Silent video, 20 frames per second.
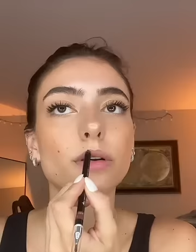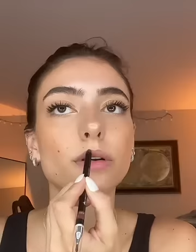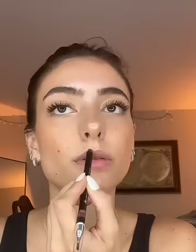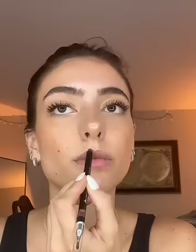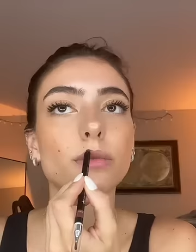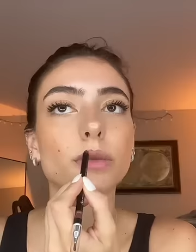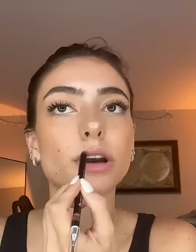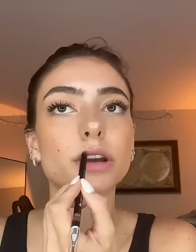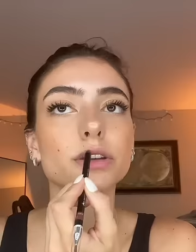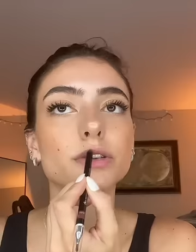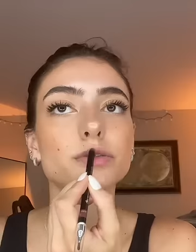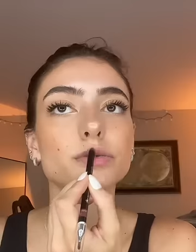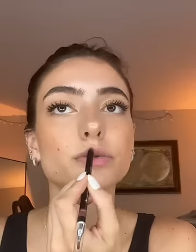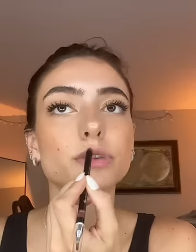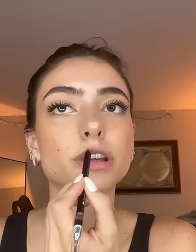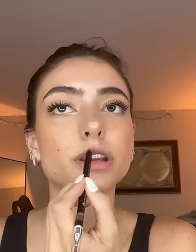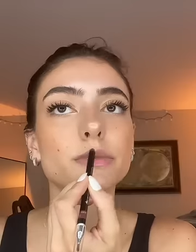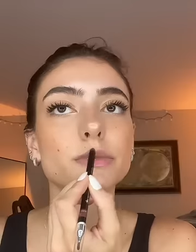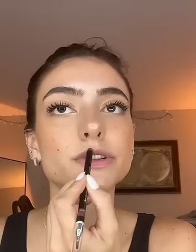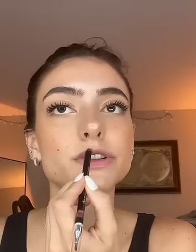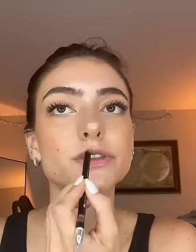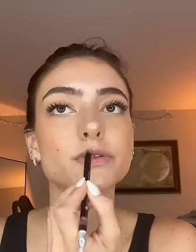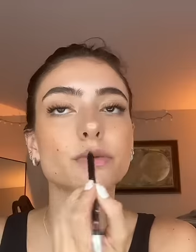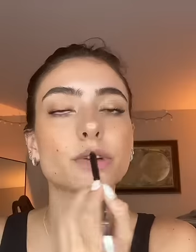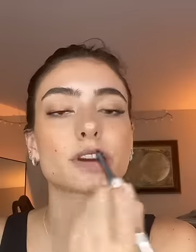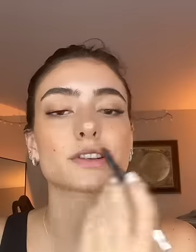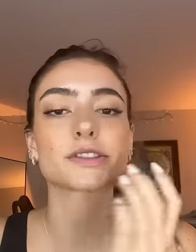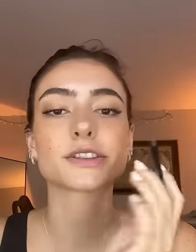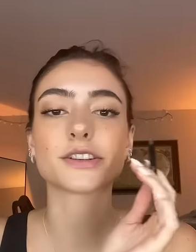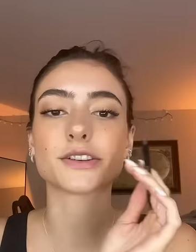My dream is to
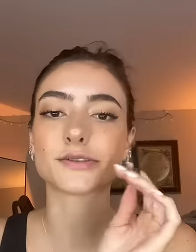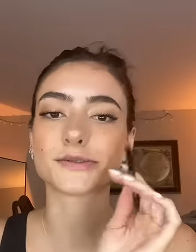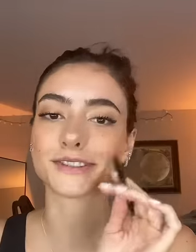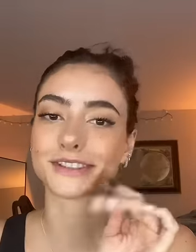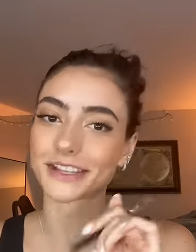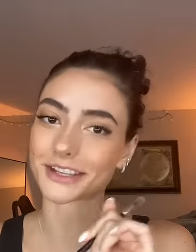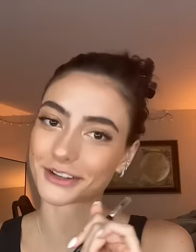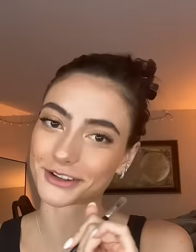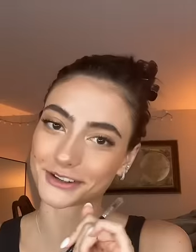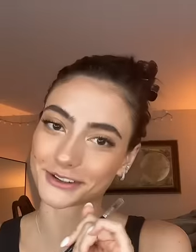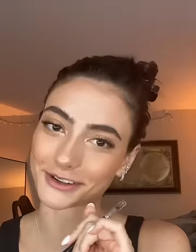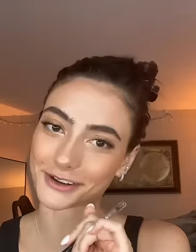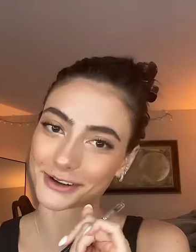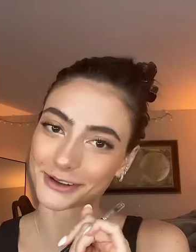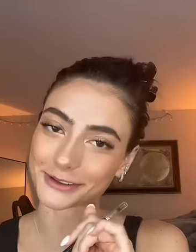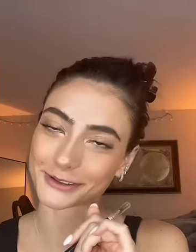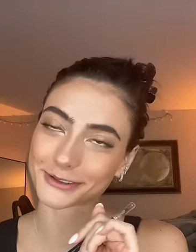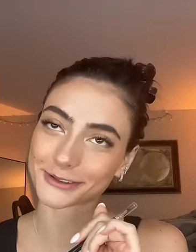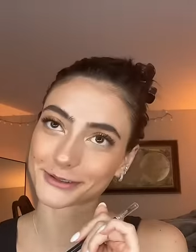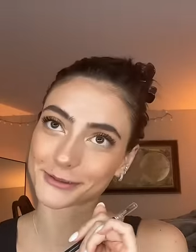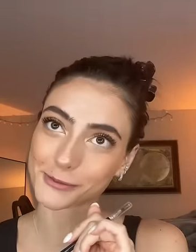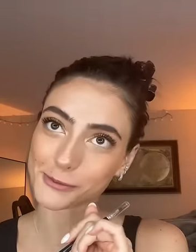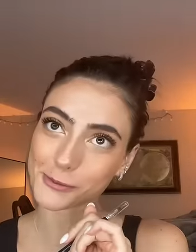rescue senior dogs.